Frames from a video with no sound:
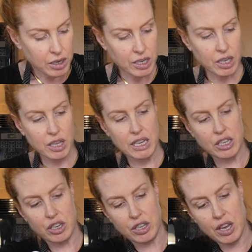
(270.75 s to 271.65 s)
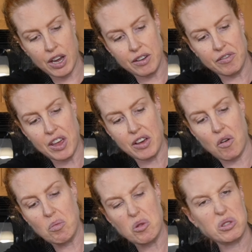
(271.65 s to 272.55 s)
till it's just kind of
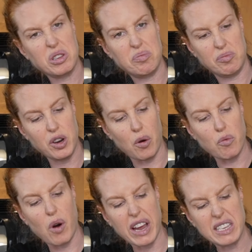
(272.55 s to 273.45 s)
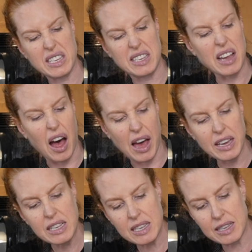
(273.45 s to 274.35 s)
almost, rice
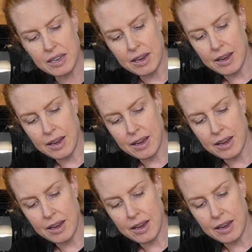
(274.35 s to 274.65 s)
size.